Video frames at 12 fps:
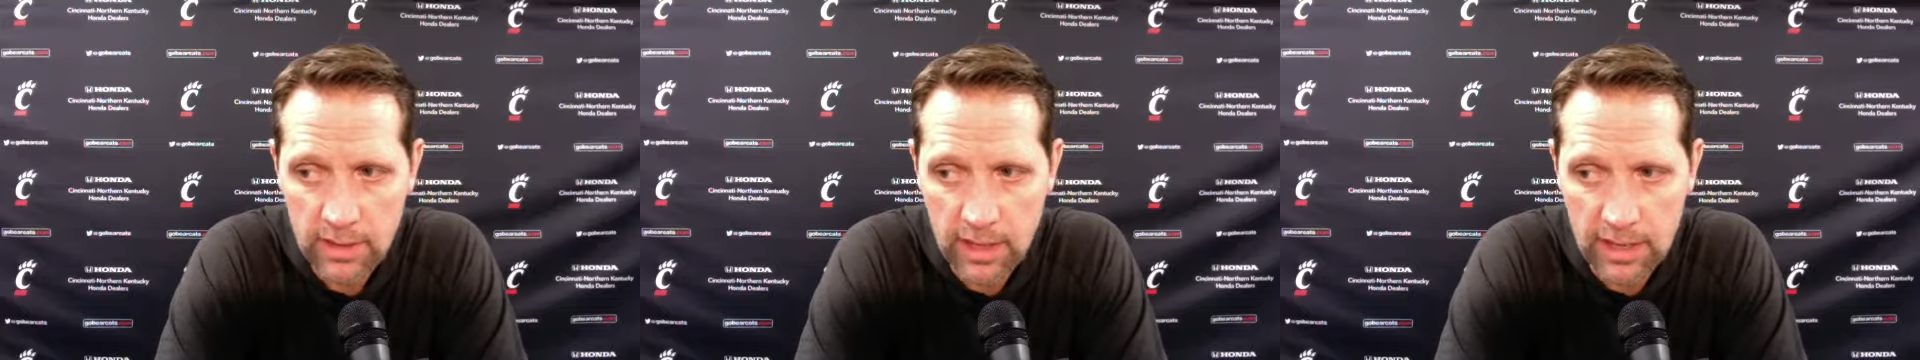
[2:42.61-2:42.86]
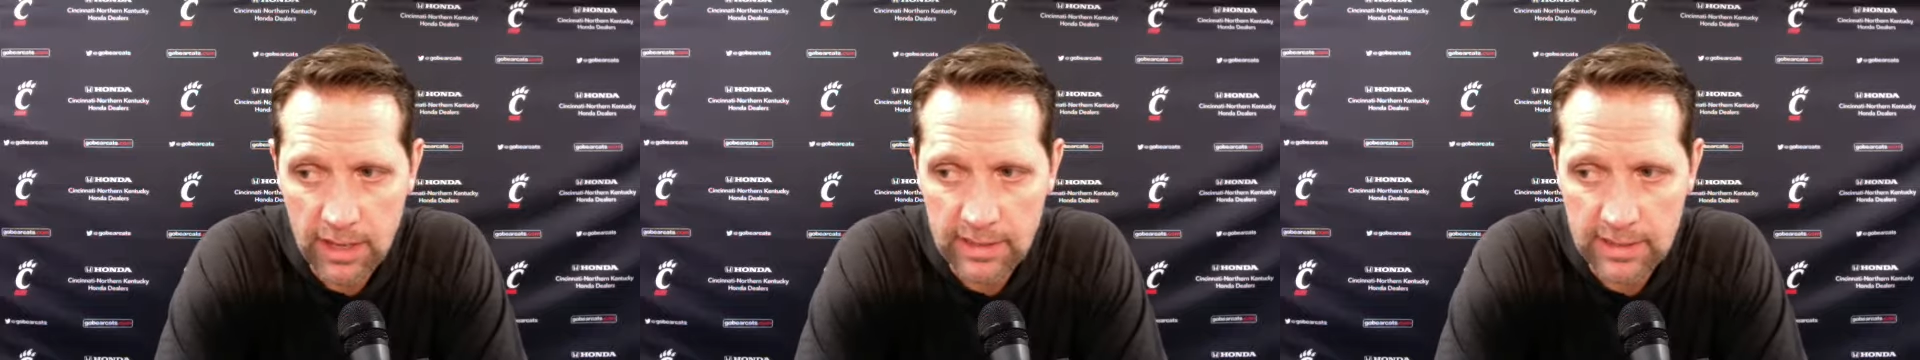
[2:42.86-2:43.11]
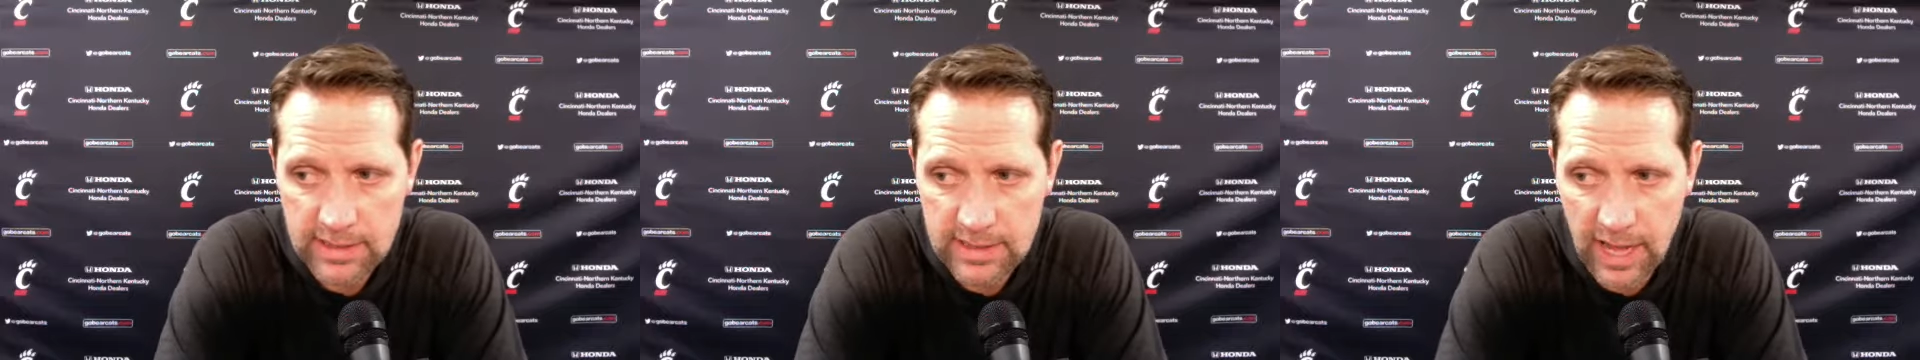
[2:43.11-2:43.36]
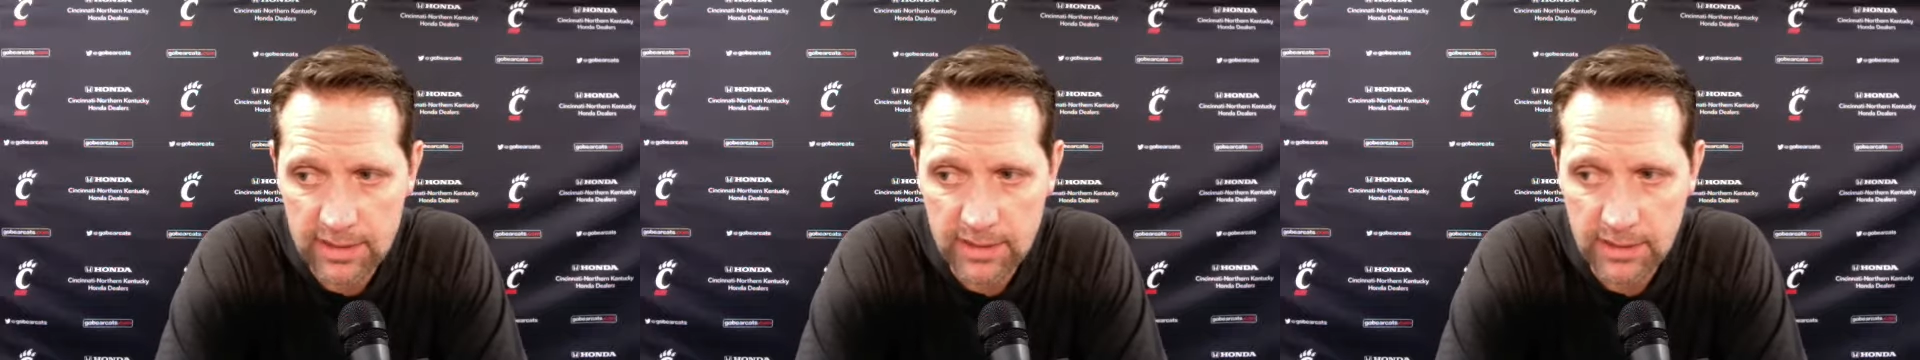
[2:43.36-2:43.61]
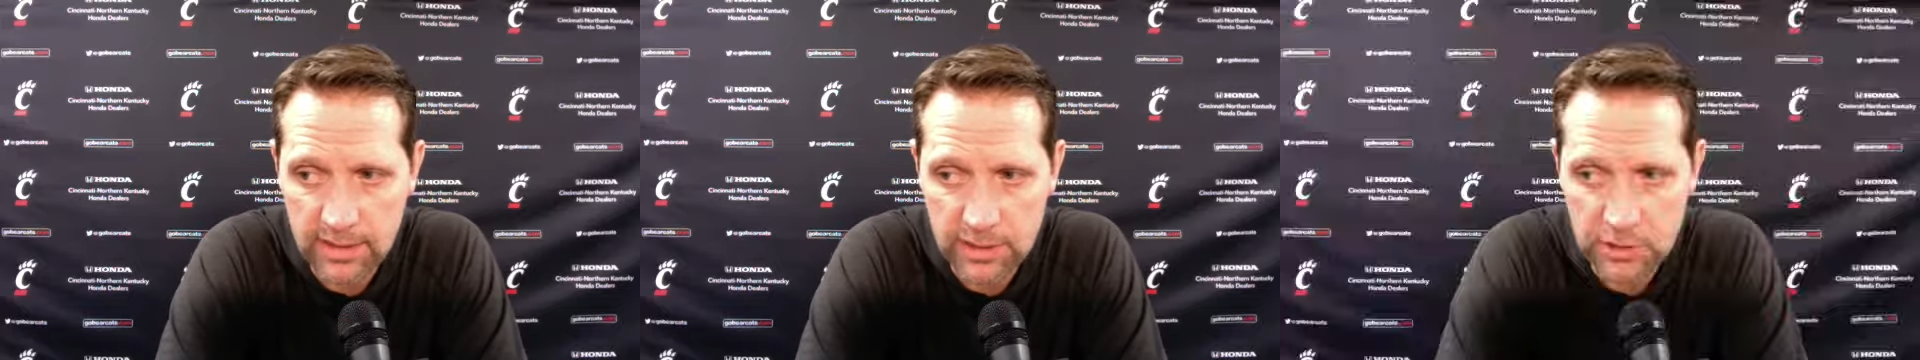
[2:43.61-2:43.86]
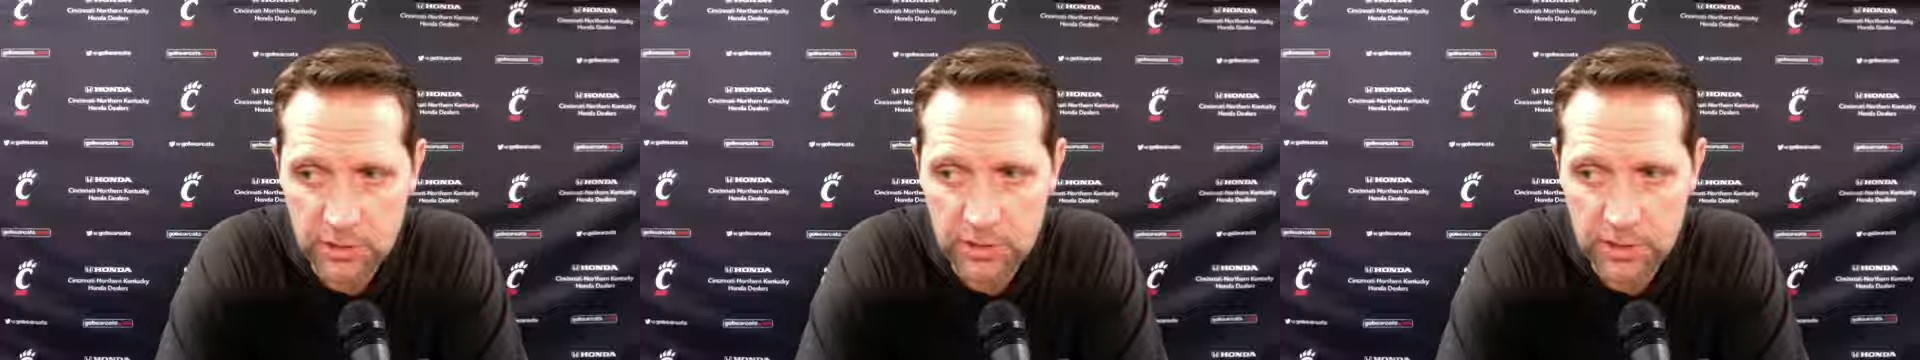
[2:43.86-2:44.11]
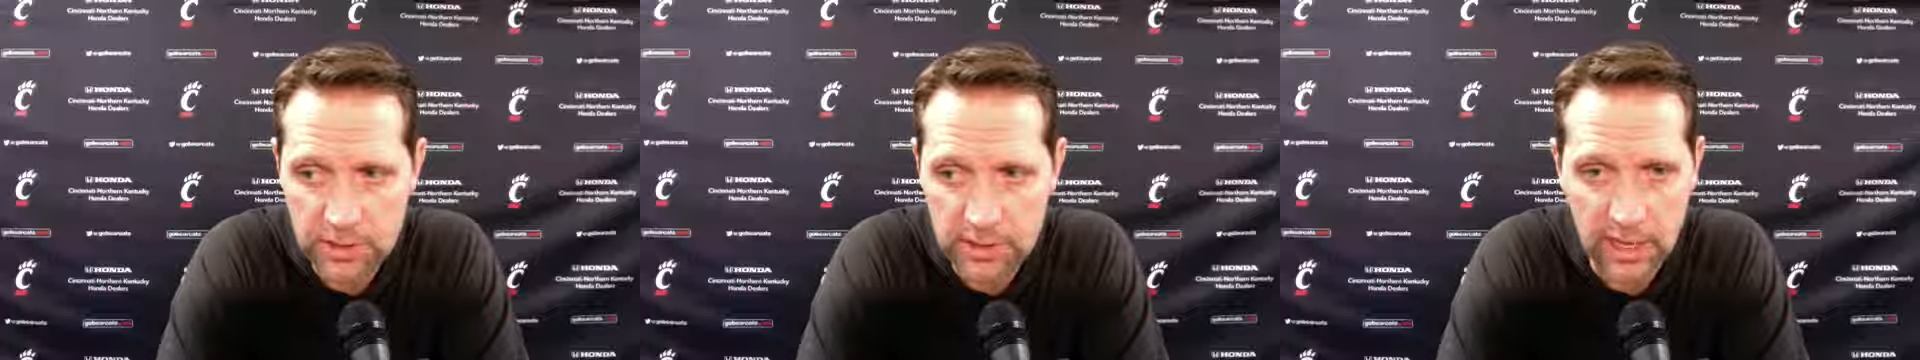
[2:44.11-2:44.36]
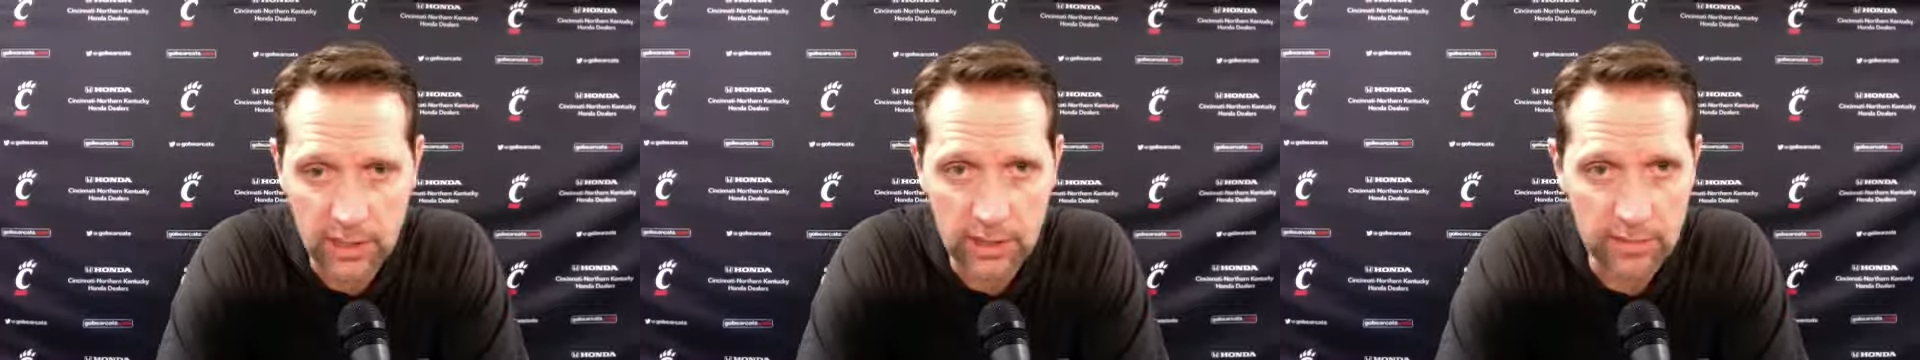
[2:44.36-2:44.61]
and then deciding the things you're just
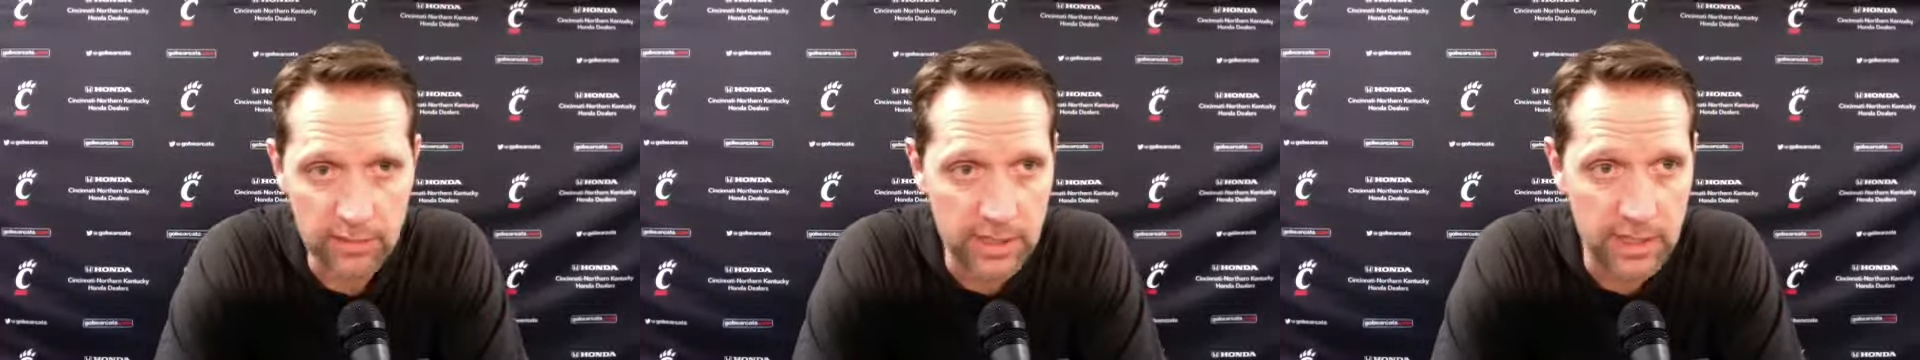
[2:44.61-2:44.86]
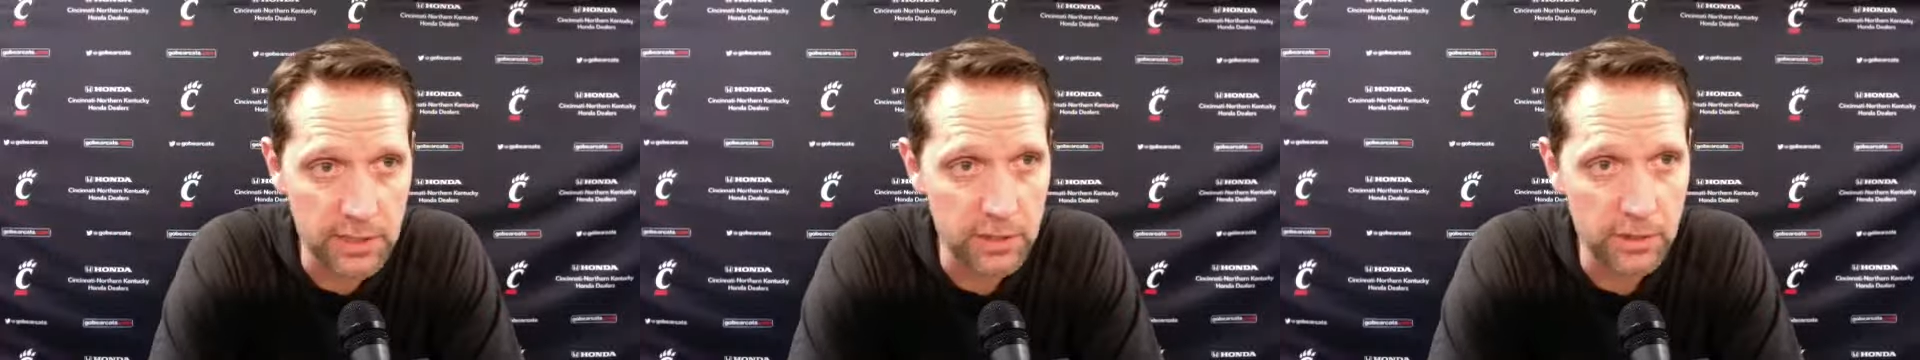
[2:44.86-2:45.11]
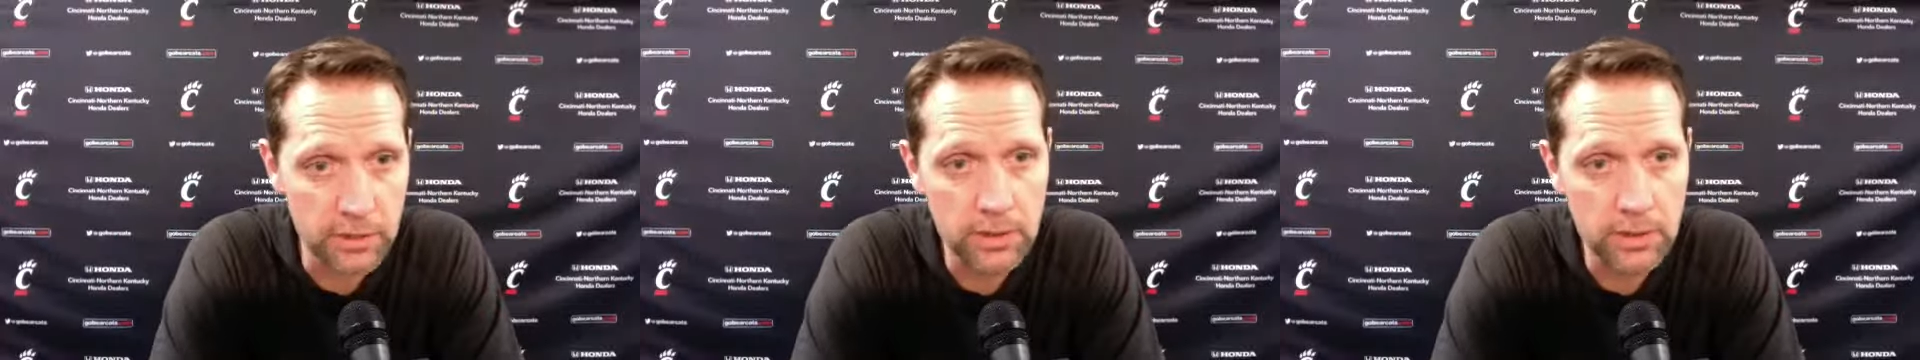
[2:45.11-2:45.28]
not going to even get to.